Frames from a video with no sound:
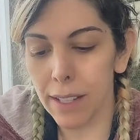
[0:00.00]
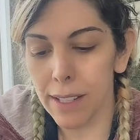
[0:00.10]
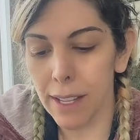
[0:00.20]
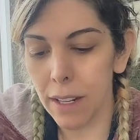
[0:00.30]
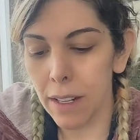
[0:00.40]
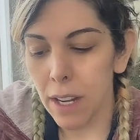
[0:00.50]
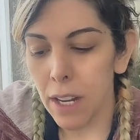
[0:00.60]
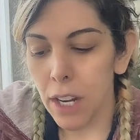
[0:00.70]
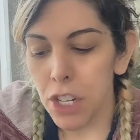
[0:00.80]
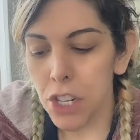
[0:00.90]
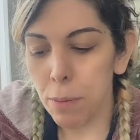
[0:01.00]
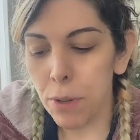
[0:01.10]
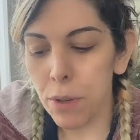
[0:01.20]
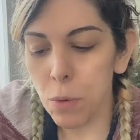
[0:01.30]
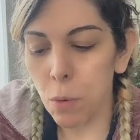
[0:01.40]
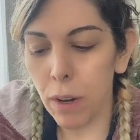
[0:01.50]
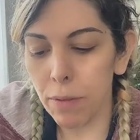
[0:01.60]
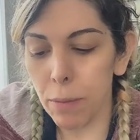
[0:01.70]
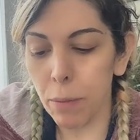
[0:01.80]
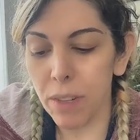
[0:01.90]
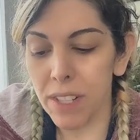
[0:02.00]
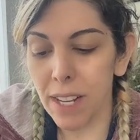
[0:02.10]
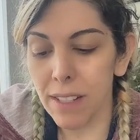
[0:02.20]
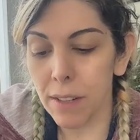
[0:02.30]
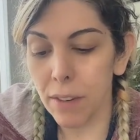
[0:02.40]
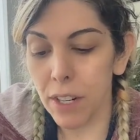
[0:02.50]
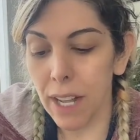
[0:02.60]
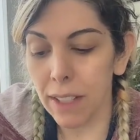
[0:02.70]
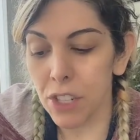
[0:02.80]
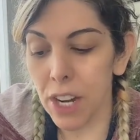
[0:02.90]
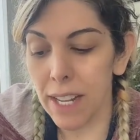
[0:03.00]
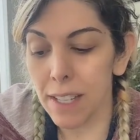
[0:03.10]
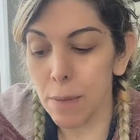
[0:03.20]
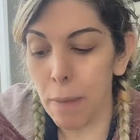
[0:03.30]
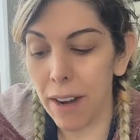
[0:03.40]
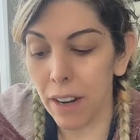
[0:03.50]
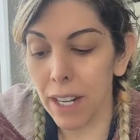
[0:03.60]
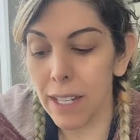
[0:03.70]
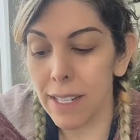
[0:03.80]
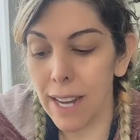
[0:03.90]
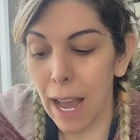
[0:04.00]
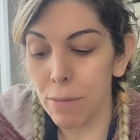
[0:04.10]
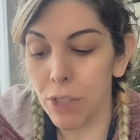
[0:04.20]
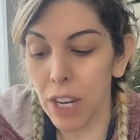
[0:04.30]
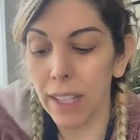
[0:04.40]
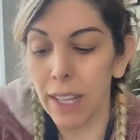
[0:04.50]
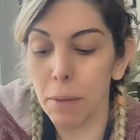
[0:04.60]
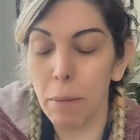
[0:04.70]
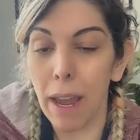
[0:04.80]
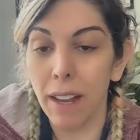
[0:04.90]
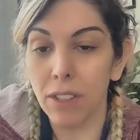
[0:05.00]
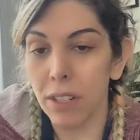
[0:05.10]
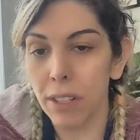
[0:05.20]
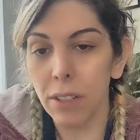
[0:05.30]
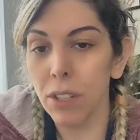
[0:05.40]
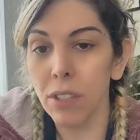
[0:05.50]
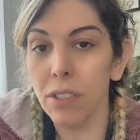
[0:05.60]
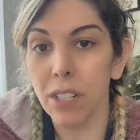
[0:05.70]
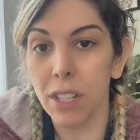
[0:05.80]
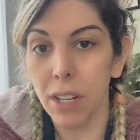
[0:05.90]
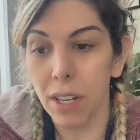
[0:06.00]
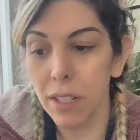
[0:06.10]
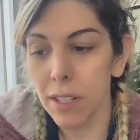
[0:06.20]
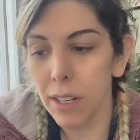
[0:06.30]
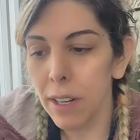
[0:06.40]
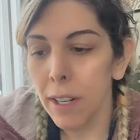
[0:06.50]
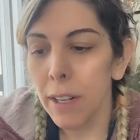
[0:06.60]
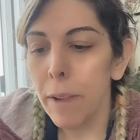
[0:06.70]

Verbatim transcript: Lilith said. She produced one from the recesses of her negligee and spat on it and dabbed gently at the page. It's just dirt.